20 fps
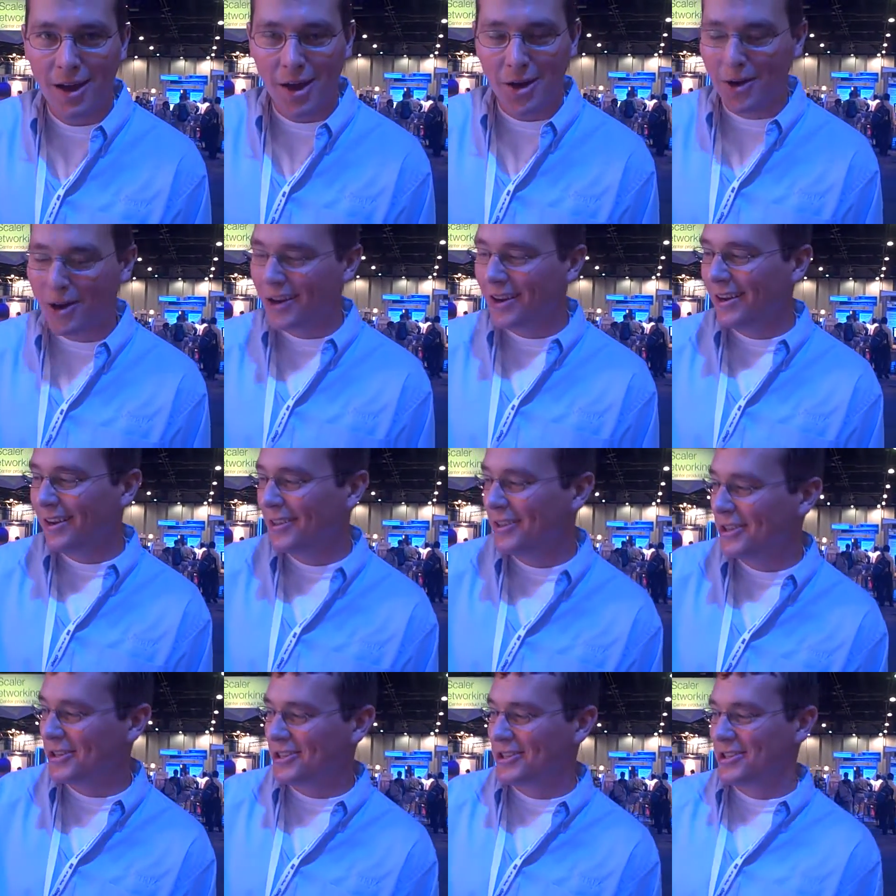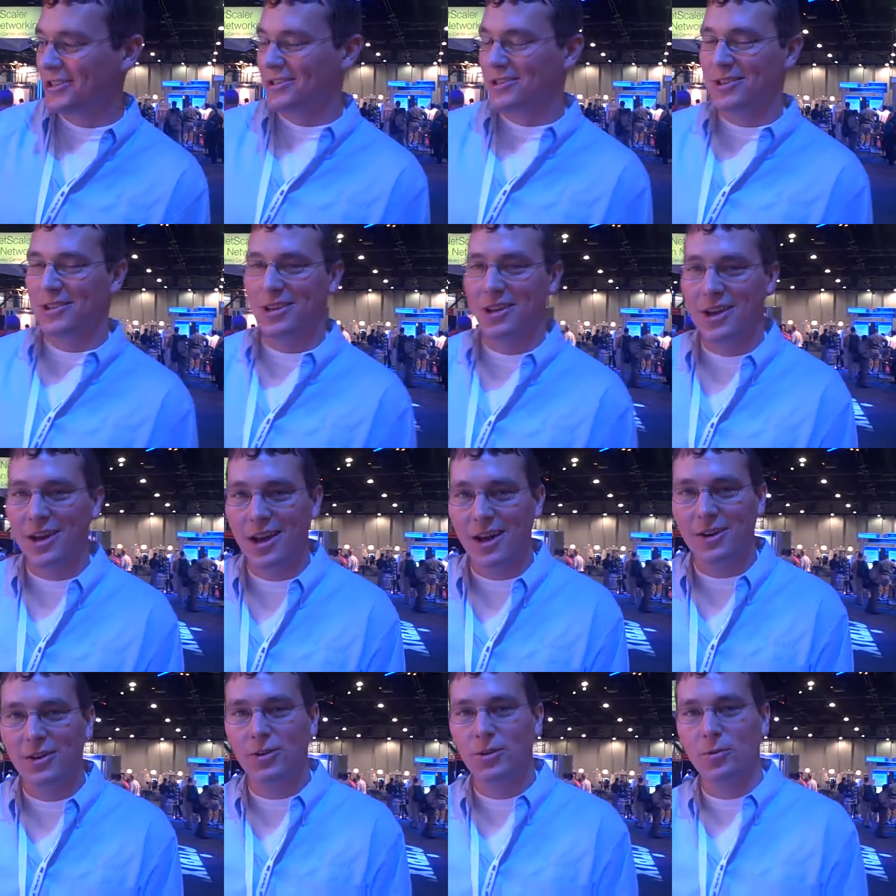All right, this is the
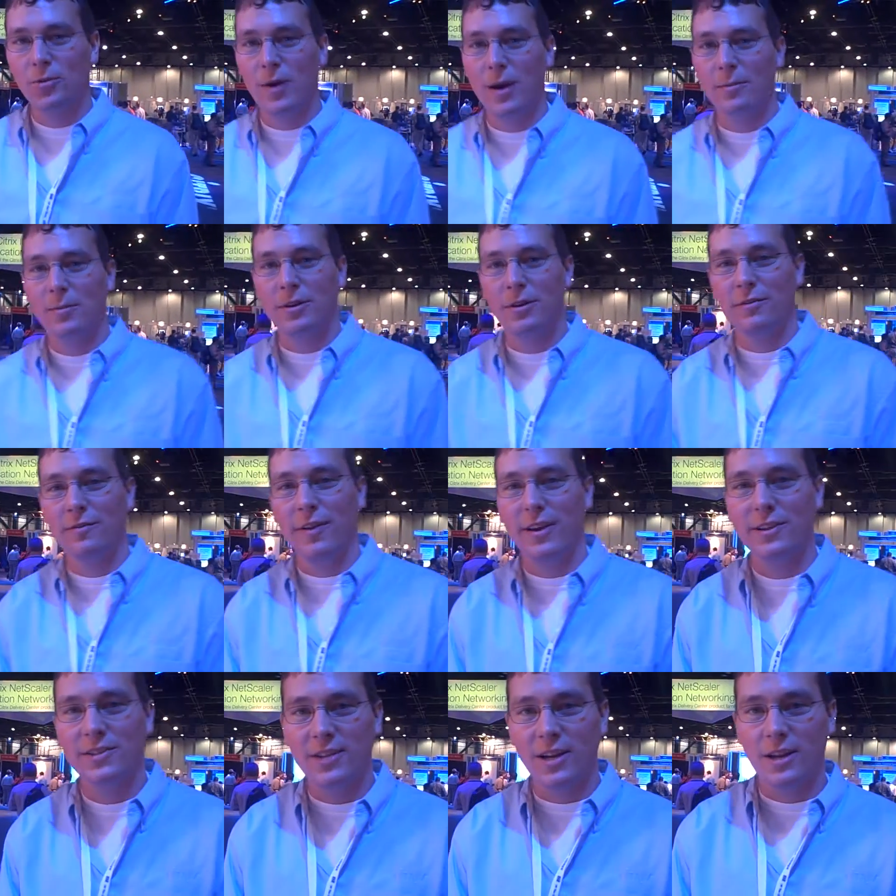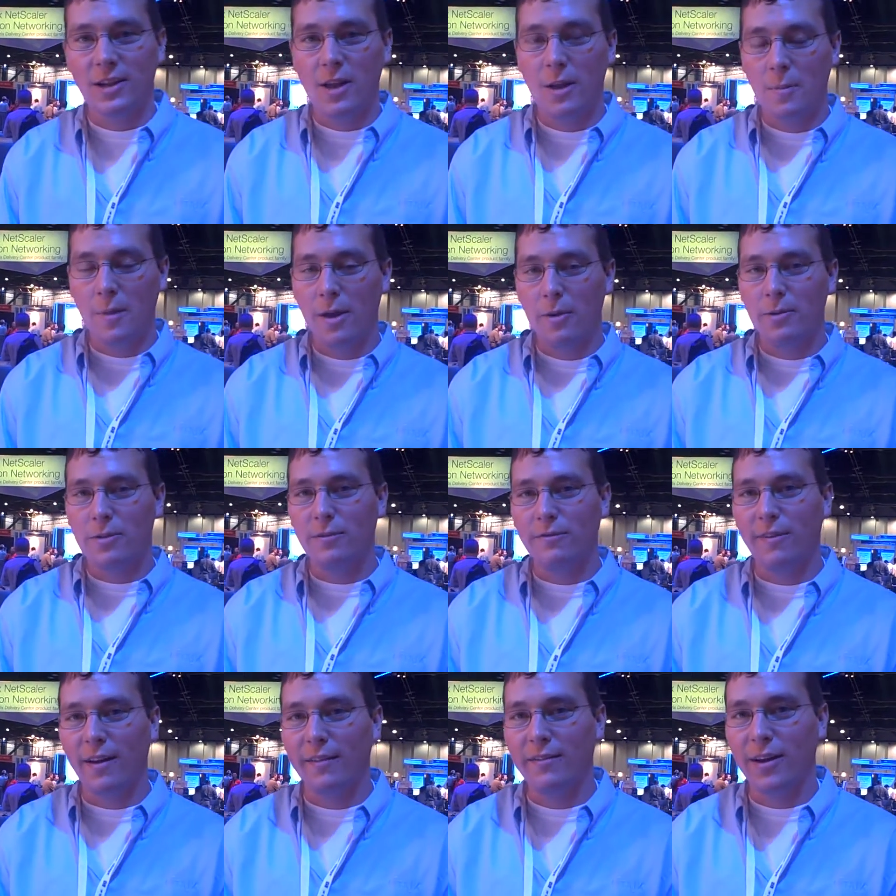uh, new web interface that'll come out with
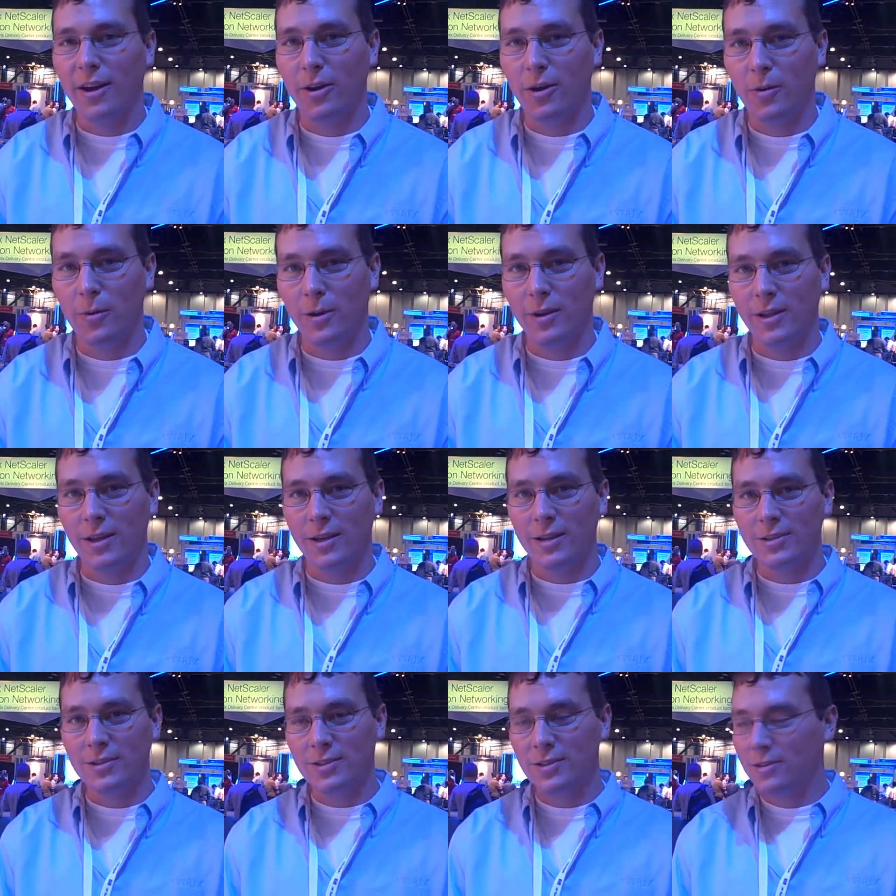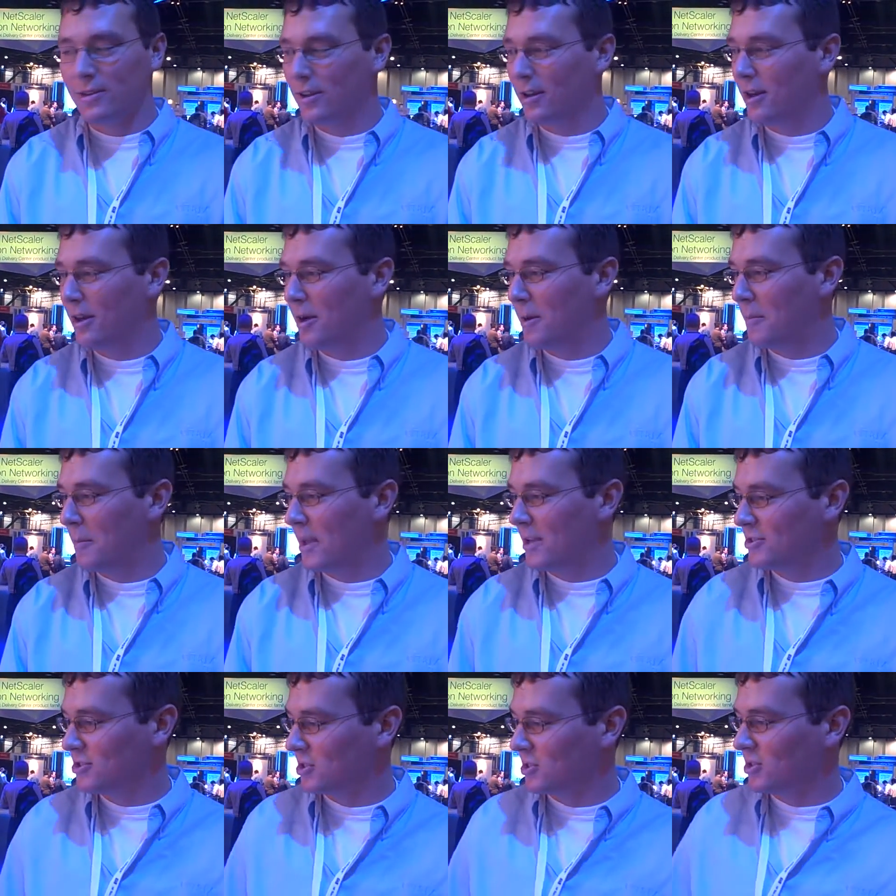the 5.0 release. Um,
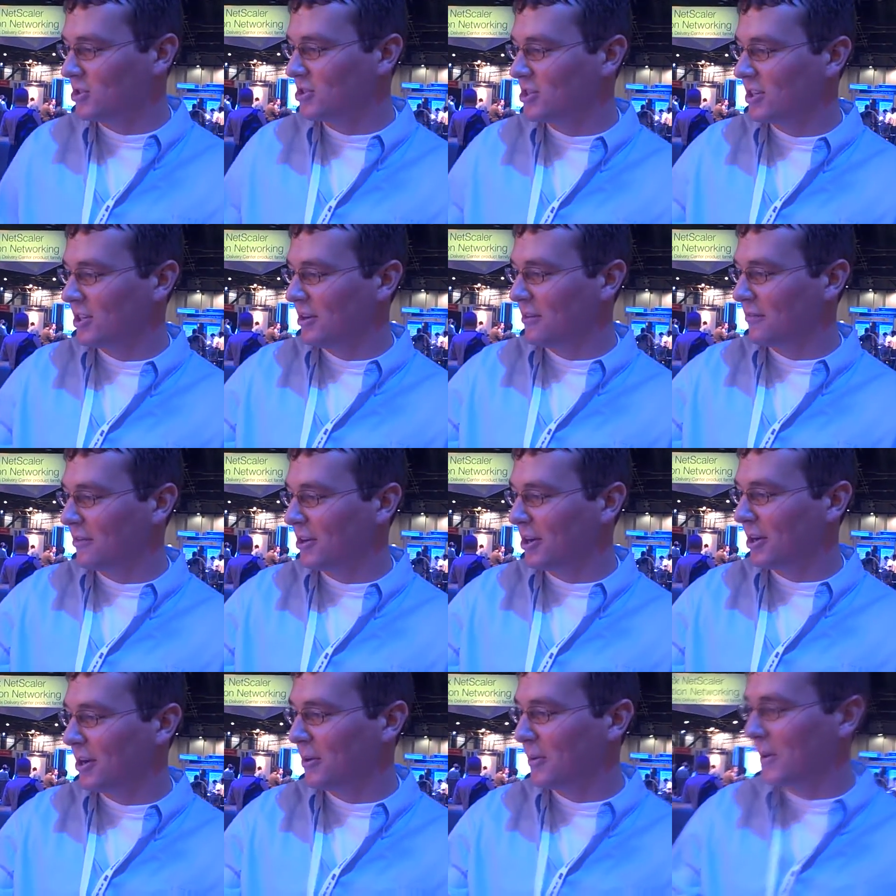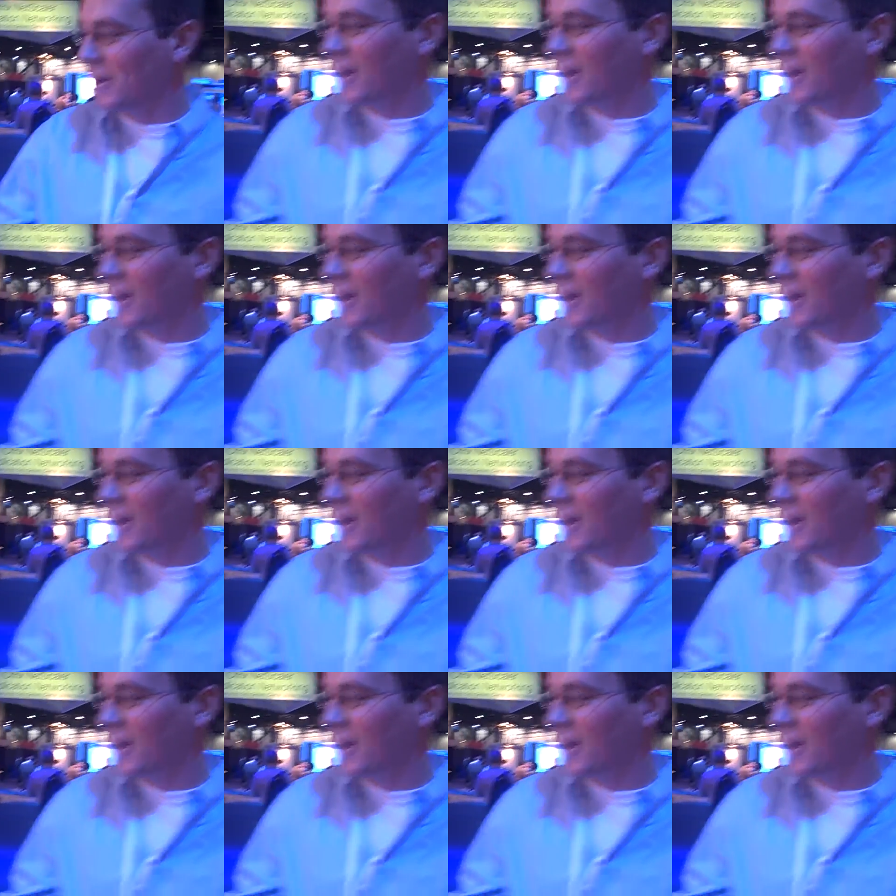as you can see over here,